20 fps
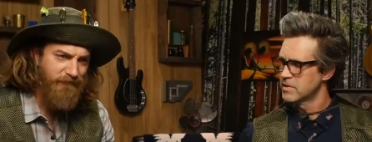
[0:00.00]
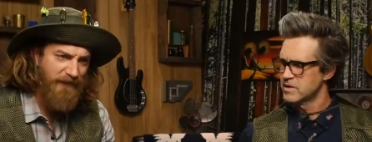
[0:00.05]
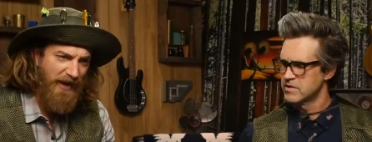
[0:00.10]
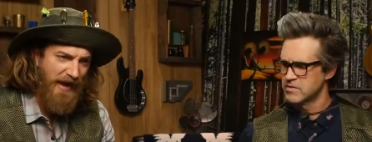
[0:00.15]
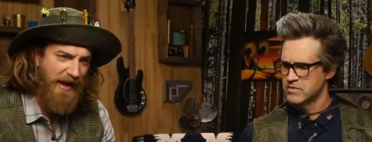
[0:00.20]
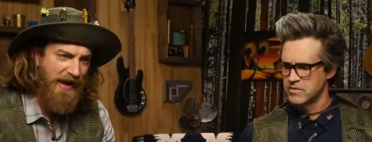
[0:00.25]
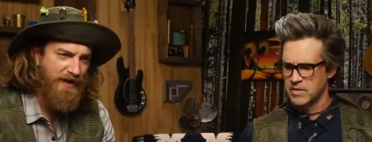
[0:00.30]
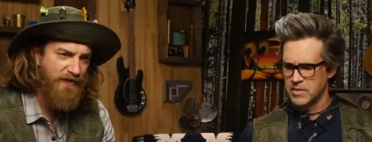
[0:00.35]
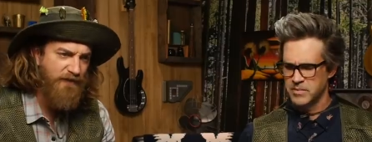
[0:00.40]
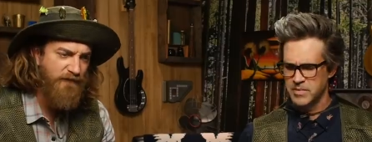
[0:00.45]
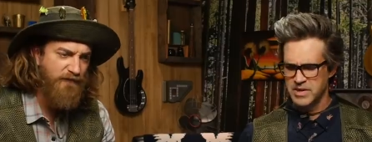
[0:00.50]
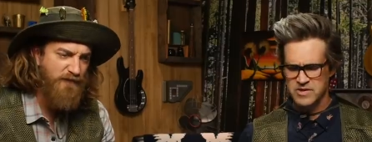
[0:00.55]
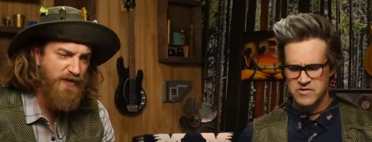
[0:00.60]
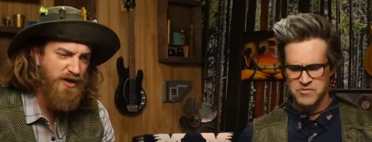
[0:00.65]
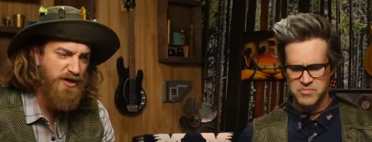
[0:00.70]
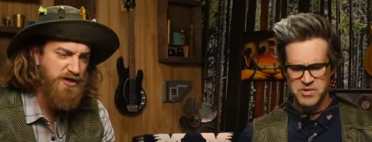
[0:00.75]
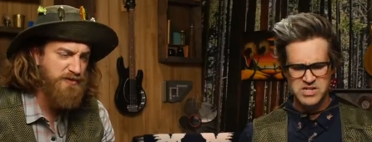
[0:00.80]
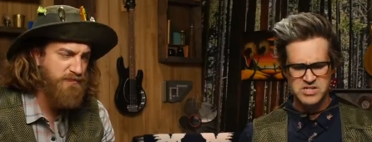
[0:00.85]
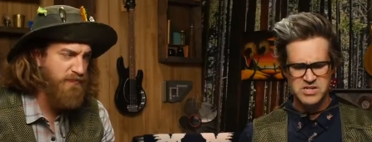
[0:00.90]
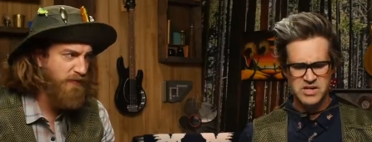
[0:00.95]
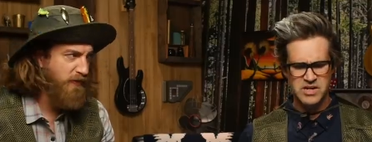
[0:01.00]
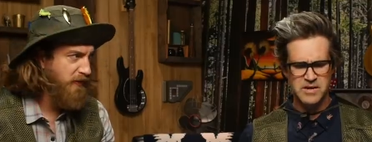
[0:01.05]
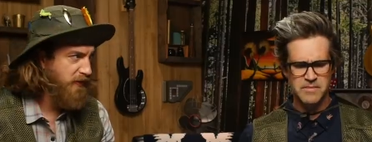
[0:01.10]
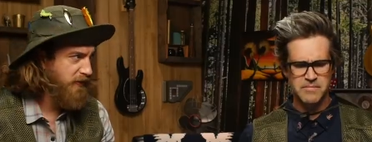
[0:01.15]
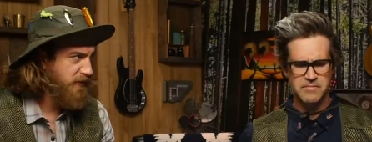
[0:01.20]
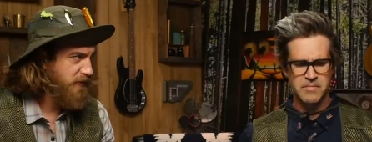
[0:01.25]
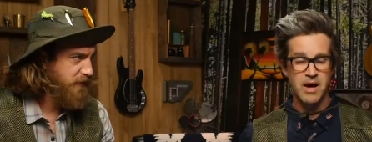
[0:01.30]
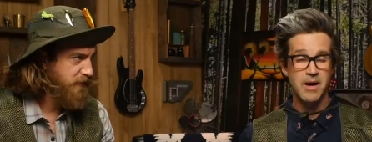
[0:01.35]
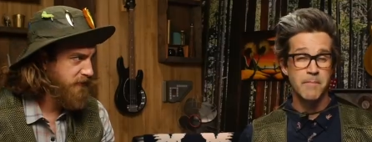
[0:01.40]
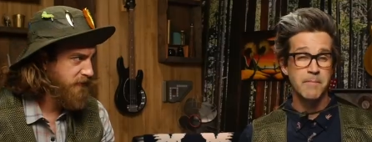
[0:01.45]
Speaker 1: I had a I mean, fish especially
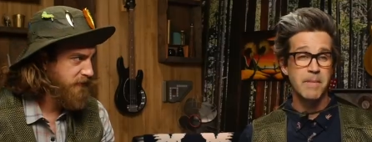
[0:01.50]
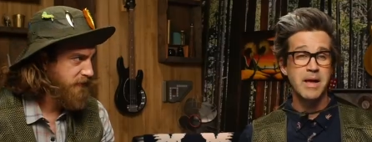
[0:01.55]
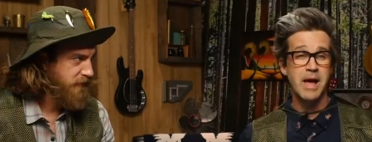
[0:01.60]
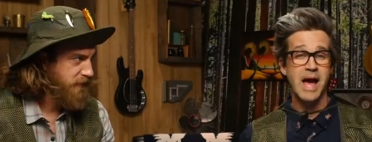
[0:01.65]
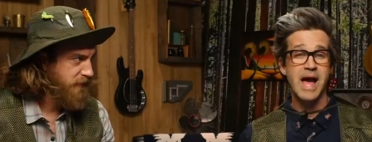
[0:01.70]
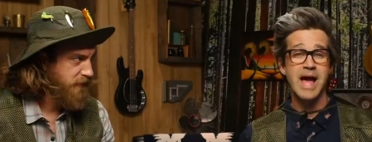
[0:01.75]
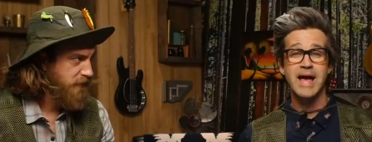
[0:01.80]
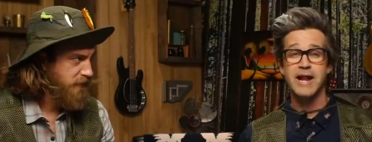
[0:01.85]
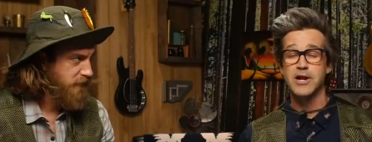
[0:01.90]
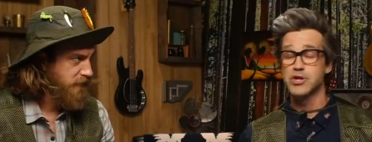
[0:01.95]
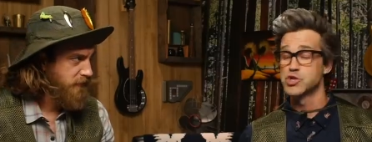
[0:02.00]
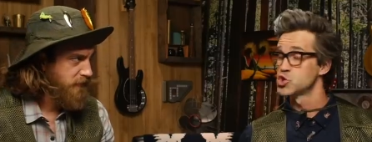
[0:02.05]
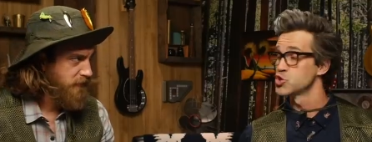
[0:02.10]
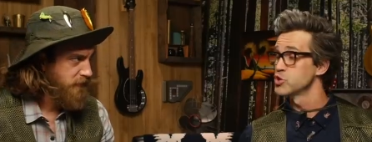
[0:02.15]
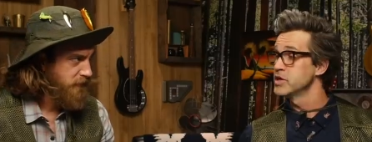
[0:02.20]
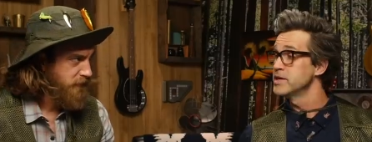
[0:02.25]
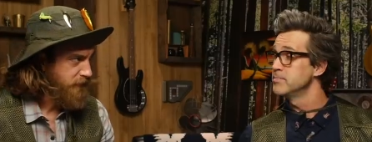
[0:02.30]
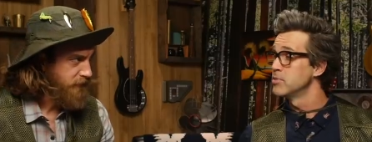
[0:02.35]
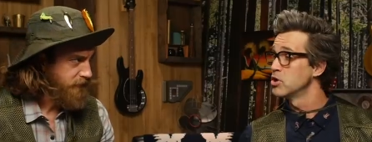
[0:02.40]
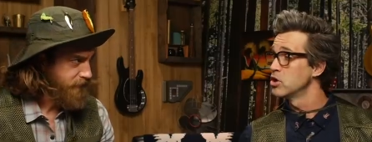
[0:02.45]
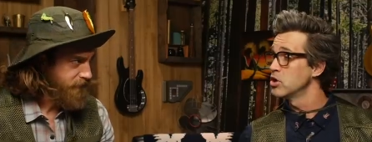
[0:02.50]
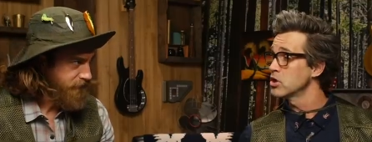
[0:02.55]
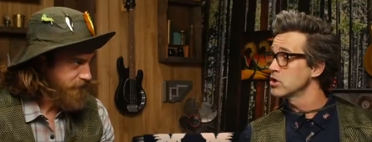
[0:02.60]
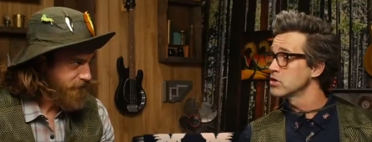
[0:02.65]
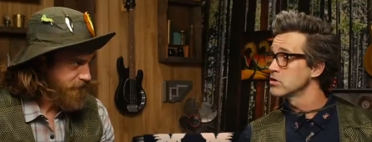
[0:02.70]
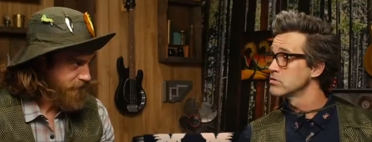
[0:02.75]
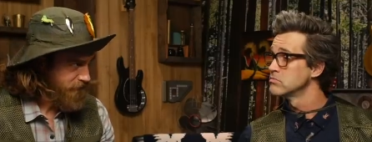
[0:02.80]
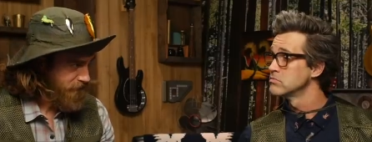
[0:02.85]
book. A, I, mean, I had a tree book.